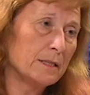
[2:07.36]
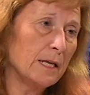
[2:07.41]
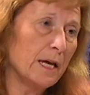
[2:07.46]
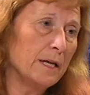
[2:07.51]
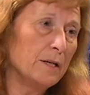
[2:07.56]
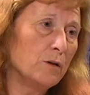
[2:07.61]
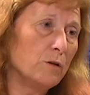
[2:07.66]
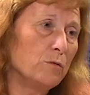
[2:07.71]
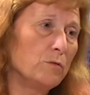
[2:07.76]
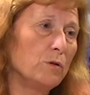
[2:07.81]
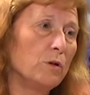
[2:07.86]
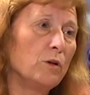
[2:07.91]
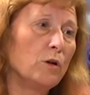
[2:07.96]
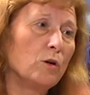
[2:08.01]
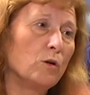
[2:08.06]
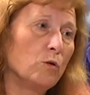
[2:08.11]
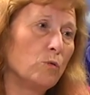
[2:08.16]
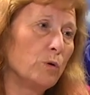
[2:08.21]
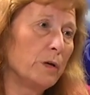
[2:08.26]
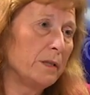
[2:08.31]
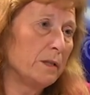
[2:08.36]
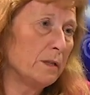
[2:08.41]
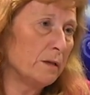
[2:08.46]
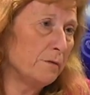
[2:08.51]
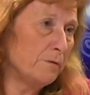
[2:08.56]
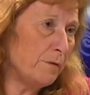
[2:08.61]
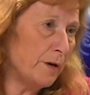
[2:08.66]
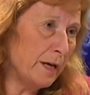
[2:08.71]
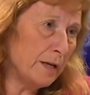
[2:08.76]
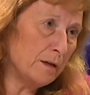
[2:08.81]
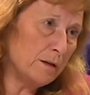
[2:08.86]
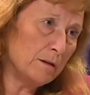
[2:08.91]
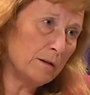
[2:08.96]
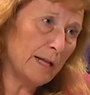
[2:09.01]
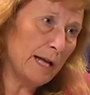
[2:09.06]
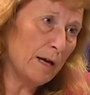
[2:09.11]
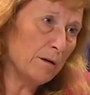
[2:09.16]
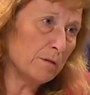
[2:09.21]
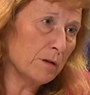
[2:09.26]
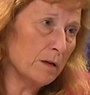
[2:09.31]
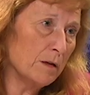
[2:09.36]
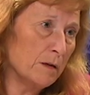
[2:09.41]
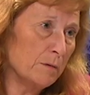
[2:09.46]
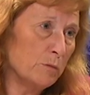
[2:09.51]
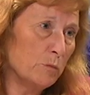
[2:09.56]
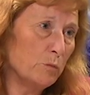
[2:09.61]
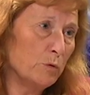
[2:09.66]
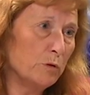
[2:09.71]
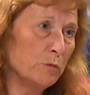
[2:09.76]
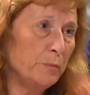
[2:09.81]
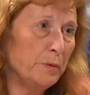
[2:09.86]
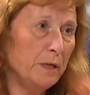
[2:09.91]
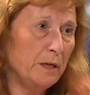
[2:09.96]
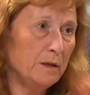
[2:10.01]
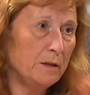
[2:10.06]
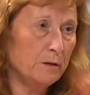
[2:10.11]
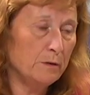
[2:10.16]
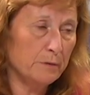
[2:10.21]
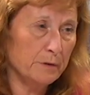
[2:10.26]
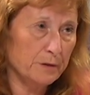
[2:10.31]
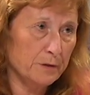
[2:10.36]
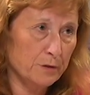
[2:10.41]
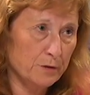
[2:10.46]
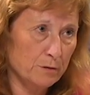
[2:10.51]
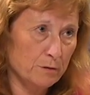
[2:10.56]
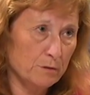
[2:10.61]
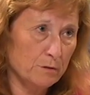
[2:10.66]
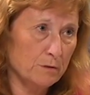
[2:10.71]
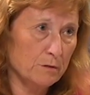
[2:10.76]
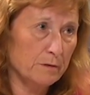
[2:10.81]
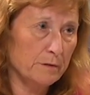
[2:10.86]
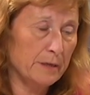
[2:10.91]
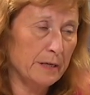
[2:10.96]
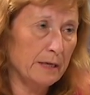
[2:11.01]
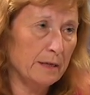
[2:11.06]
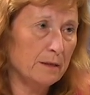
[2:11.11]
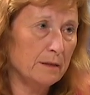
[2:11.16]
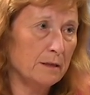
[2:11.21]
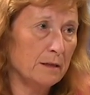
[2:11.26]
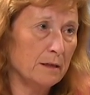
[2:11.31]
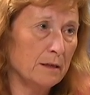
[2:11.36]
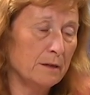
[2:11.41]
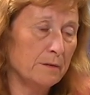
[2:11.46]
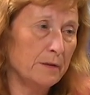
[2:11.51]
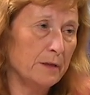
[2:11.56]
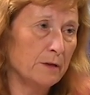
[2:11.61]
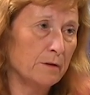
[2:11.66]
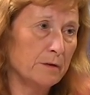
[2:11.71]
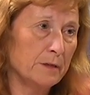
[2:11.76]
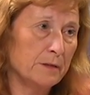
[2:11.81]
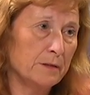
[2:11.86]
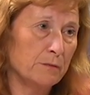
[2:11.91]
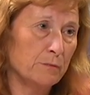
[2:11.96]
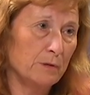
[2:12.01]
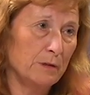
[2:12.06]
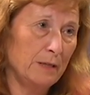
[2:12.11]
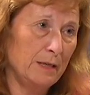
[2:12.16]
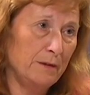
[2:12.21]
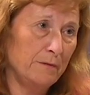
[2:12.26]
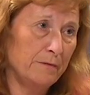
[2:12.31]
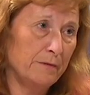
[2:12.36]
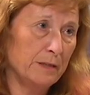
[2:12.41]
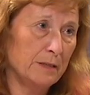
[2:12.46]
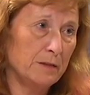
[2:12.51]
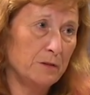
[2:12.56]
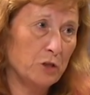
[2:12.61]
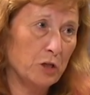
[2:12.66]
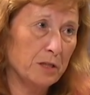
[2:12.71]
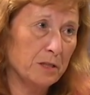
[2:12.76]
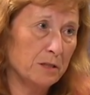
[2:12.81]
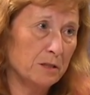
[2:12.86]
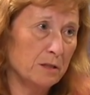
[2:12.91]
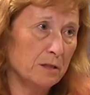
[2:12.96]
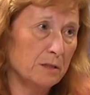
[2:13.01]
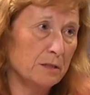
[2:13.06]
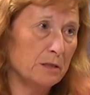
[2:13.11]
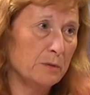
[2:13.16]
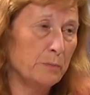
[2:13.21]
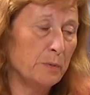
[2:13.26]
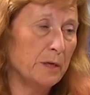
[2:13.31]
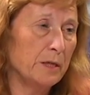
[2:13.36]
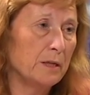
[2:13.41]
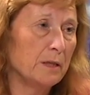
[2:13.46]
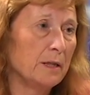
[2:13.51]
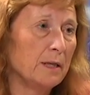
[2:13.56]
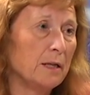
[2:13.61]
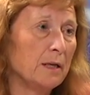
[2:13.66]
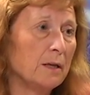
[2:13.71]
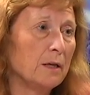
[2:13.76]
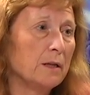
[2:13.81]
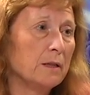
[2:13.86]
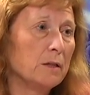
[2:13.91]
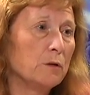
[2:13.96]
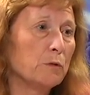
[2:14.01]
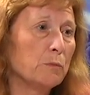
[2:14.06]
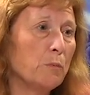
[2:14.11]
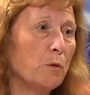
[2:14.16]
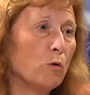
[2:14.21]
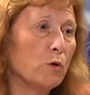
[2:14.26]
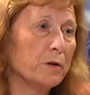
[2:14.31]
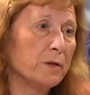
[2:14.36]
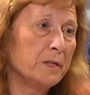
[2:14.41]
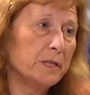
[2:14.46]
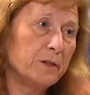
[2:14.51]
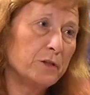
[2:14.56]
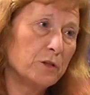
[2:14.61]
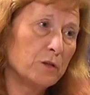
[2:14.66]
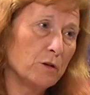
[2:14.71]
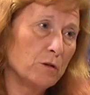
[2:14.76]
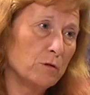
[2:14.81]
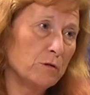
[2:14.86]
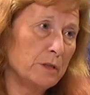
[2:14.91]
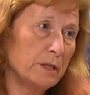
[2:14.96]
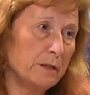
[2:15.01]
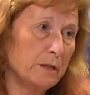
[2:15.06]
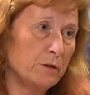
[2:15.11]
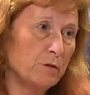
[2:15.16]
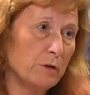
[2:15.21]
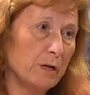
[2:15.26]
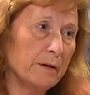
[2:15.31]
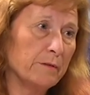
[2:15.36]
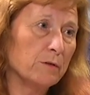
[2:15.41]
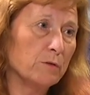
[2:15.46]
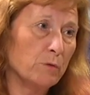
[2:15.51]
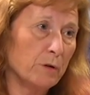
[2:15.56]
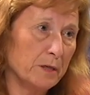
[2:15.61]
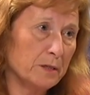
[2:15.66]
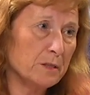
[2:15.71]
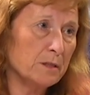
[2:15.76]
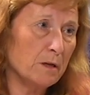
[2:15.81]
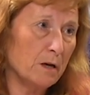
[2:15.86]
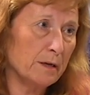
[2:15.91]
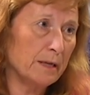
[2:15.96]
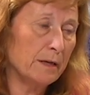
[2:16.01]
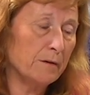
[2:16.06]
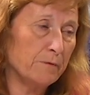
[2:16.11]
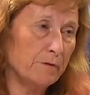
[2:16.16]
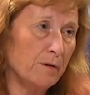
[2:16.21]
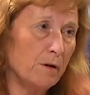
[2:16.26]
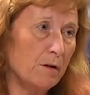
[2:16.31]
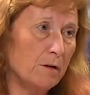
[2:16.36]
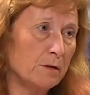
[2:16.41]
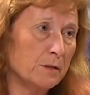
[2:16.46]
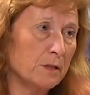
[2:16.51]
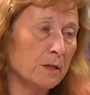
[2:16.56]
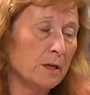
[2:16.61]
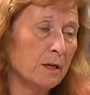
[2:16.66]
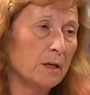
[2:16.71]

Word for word: I don't know what the final outcome will be to ensure that uh, there is relief and justice, but the report did show that the driver was not at fault.